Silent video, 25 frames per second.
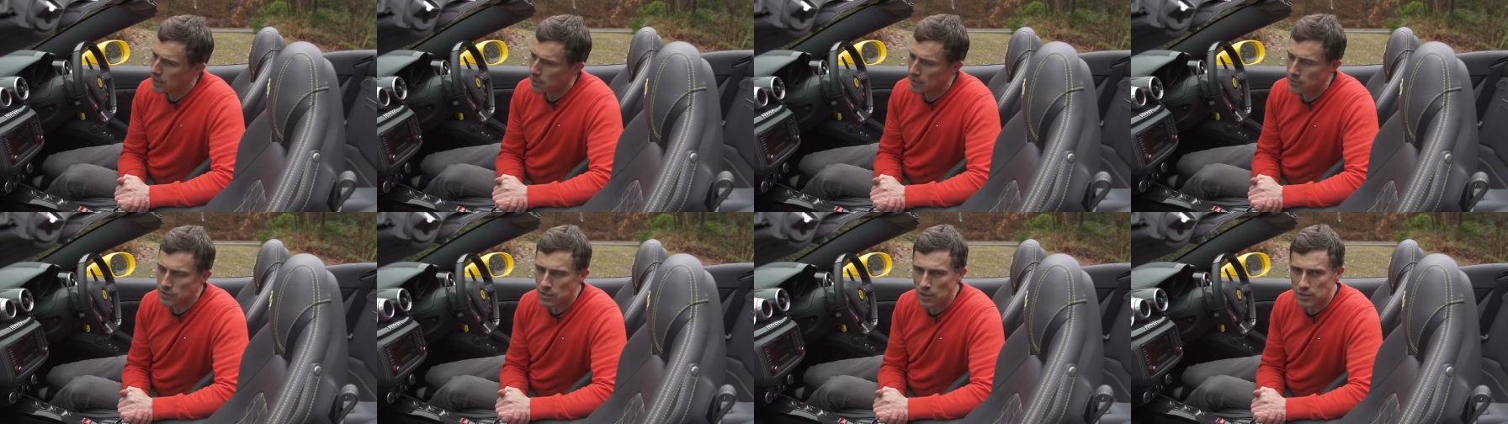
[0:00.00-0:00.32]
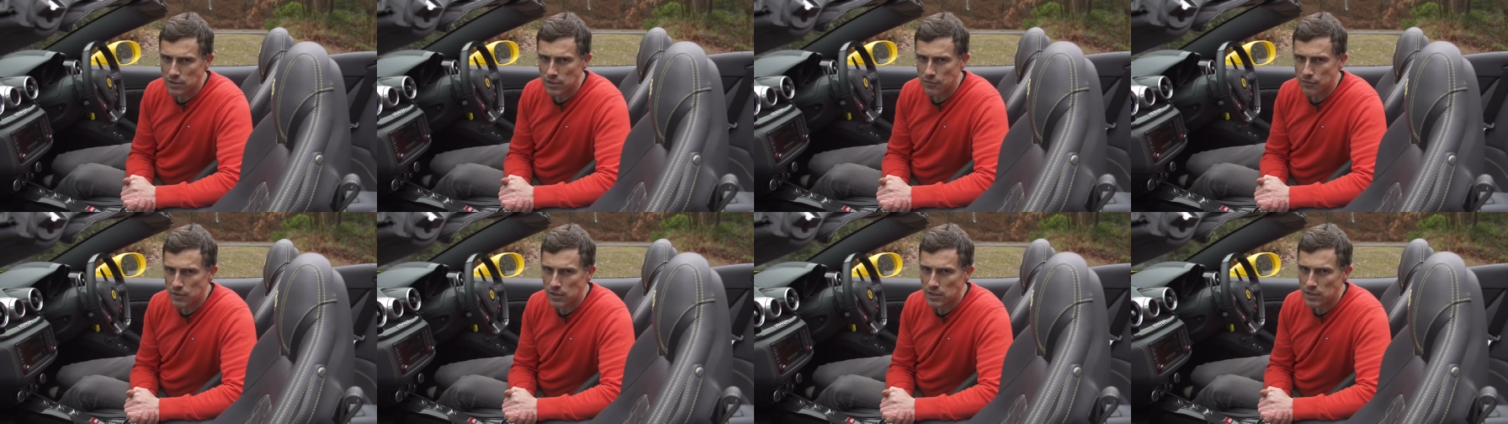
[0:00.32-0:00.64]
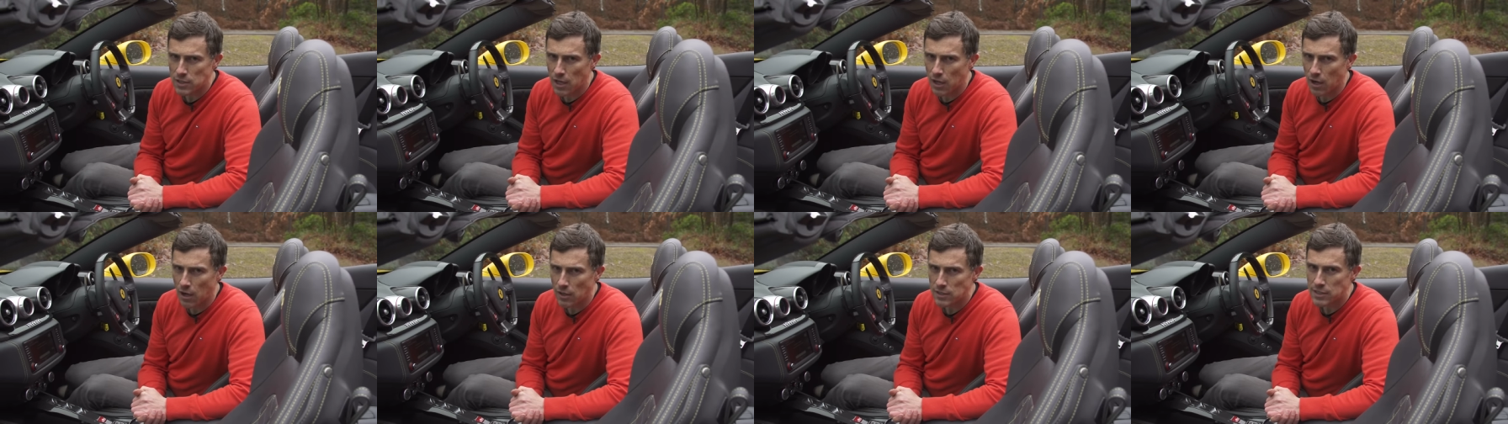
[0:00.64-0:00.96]
who signs off these
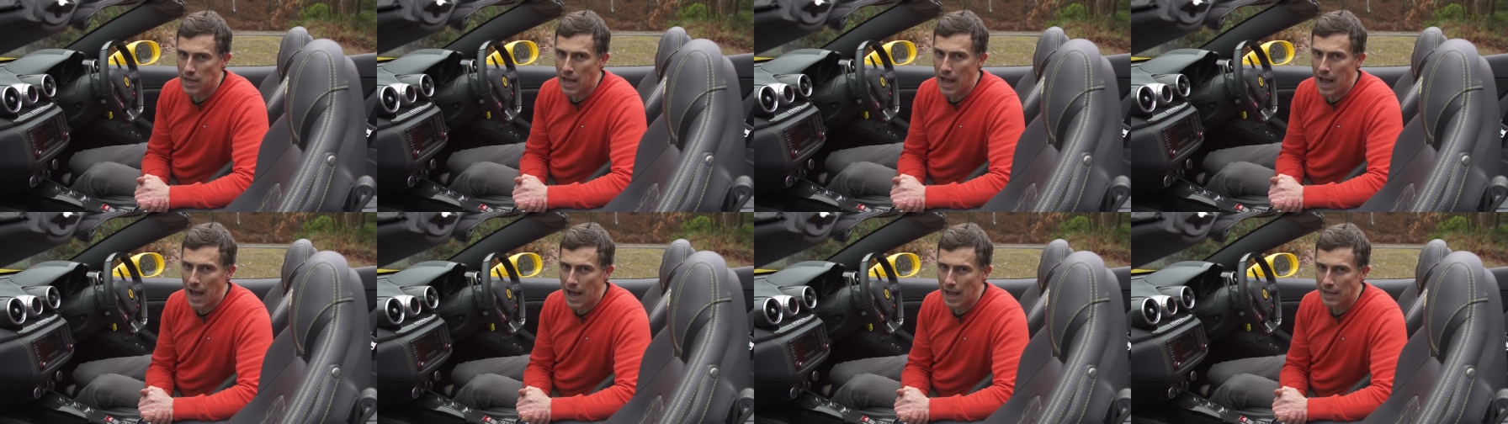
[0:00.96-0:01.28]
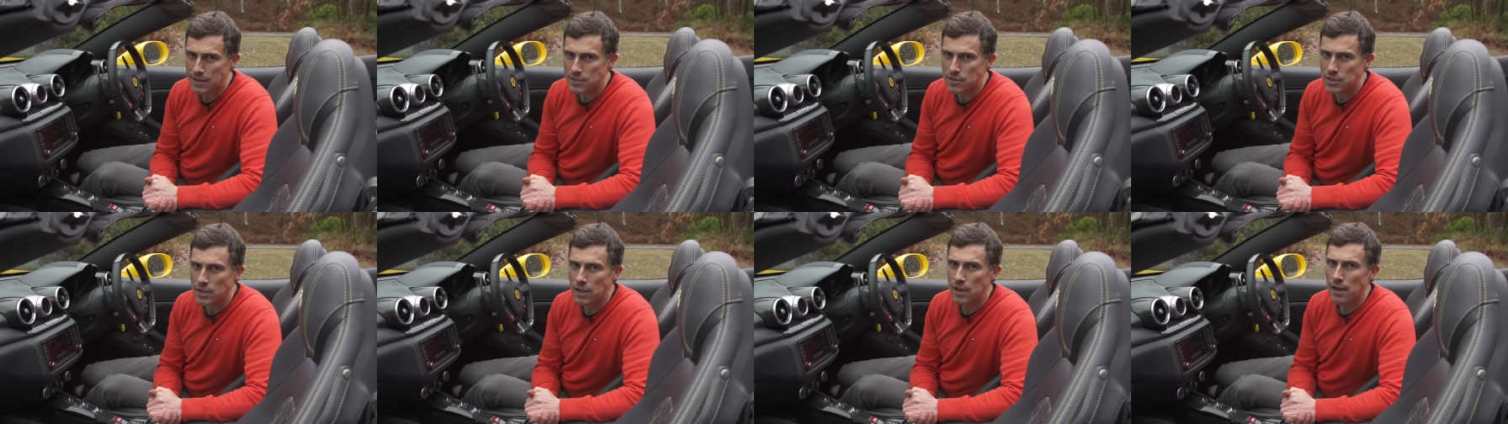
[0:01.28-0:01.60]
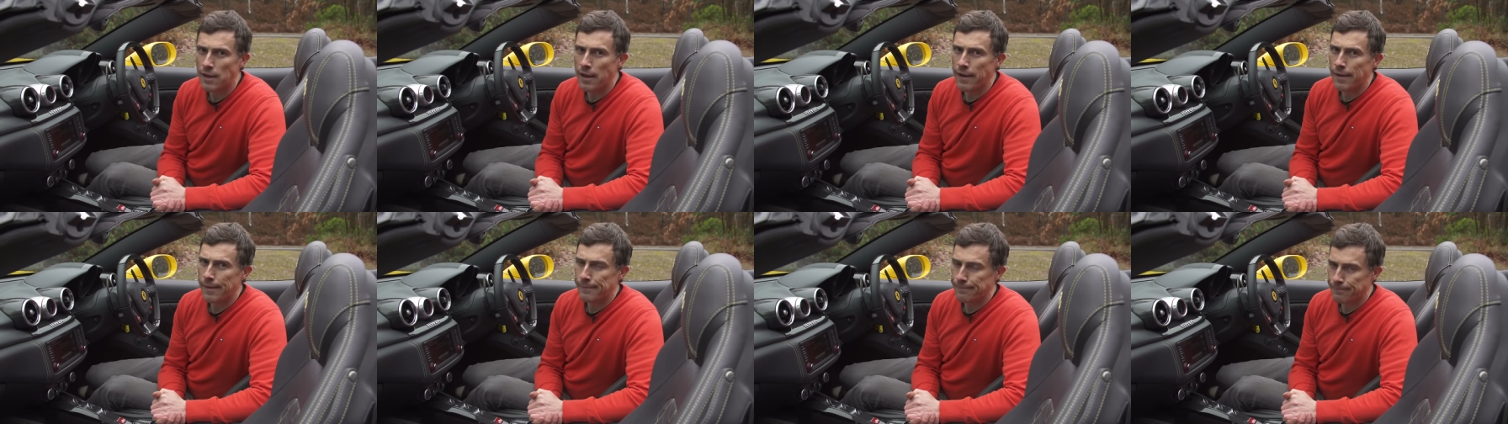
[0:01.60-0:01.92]
cars has
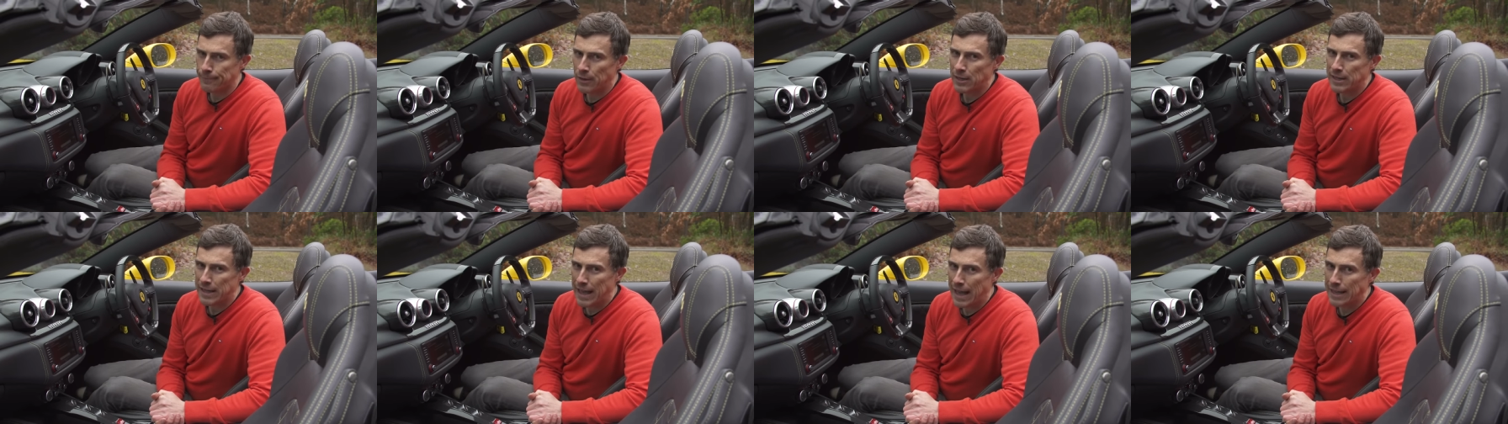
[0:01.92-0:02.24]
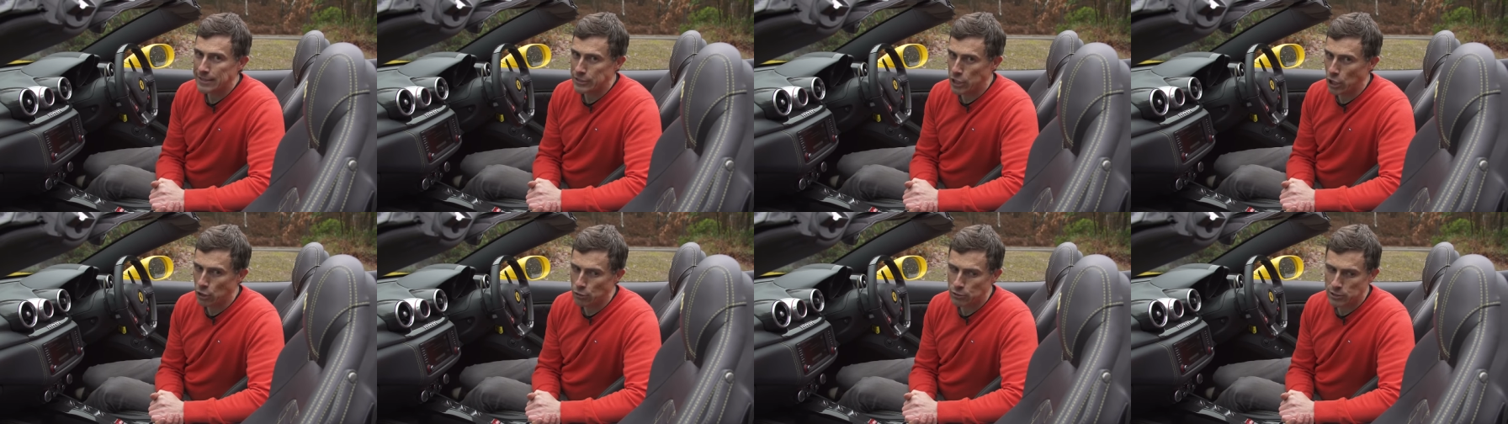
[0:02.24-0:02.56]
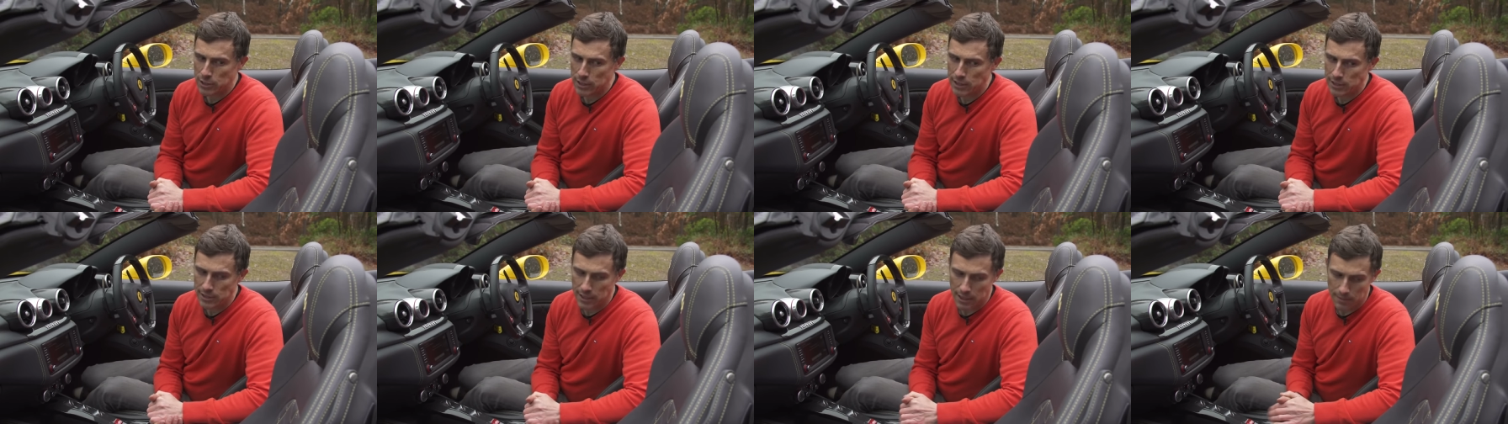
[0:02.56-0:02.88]
well, he has
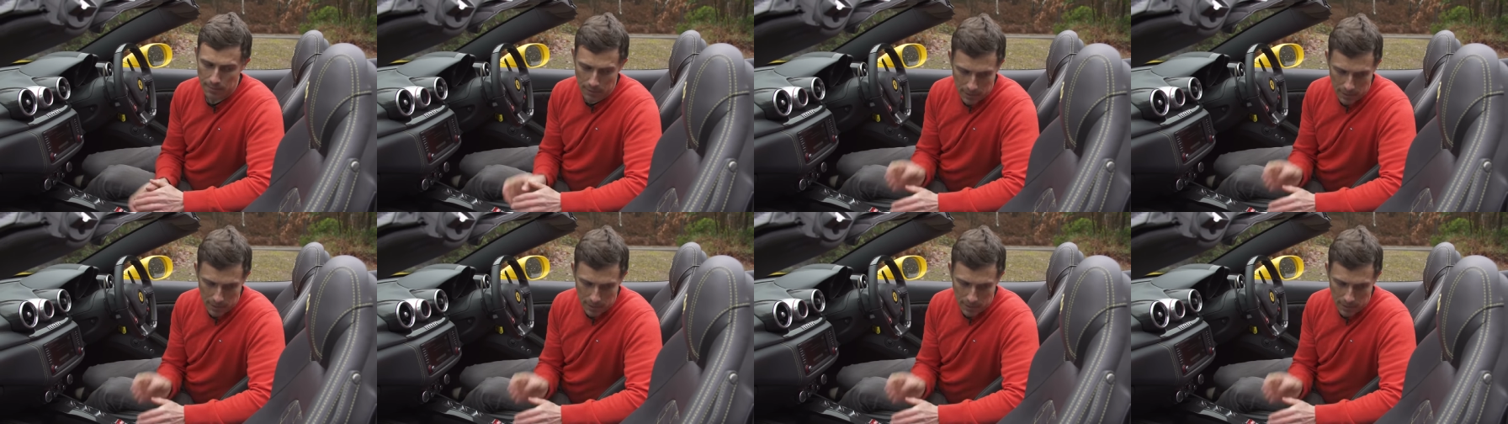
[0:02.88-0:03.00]
OCD